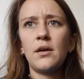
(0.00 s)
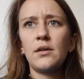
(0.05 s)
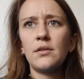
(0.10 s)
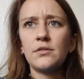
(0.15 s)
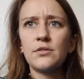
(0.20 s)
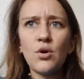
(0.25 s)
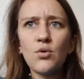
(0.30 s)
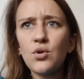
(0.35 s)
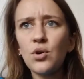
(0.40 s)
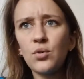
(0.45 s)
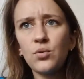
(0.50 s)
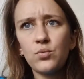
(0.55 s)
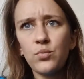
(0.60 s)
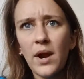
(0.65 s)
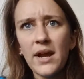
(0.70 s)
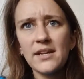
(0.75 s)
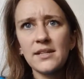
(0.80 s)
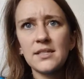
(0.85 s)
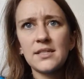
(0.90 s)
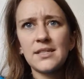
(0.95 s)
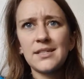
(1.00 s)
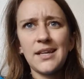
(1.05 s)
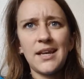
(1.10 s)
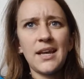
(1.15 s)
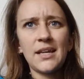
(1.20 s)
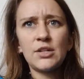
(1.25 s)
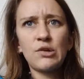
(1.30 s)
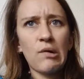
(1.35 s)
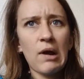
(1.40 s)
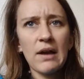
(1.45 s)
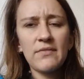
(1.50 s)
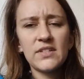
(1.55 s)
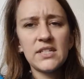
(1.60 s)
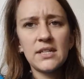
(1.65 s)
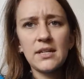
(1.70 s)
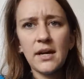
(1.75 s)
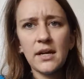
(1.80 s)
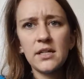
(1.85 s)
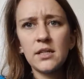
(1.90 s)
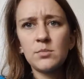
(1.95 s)
local rice,
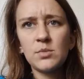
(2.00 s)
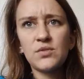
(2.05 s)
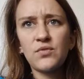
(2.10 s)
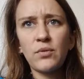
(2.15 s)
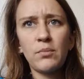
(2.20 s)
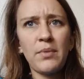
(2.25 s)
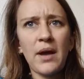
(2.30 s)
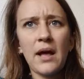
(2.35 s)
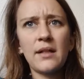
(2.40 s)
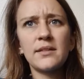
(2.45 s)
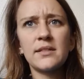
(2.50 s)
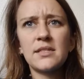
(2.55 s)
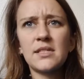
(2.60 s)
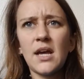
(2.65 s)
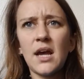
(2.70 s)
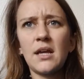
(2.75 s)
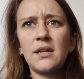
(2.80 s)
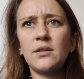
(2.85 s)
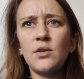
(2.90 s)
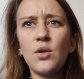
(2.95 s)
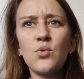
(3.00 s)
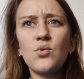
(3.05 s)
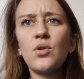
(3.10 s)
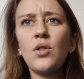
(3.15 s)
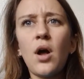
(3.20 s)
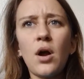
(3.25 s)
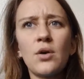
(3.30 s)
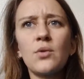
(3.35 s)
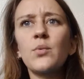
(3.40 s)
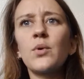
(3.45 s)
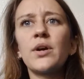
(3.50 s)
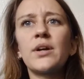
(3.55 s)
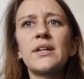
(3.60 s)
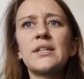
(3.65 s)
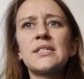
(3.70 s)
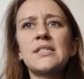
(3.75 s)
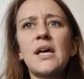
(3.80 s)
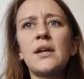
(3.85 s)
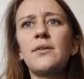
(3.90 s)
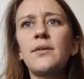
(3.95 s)
handcrafted items from Palestine, local artwork,
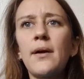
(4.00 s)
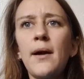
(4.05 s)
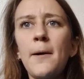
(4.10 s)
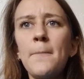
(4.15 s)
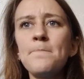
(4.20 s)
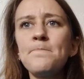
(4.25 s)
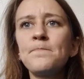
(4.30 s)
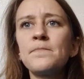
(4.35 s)
etc.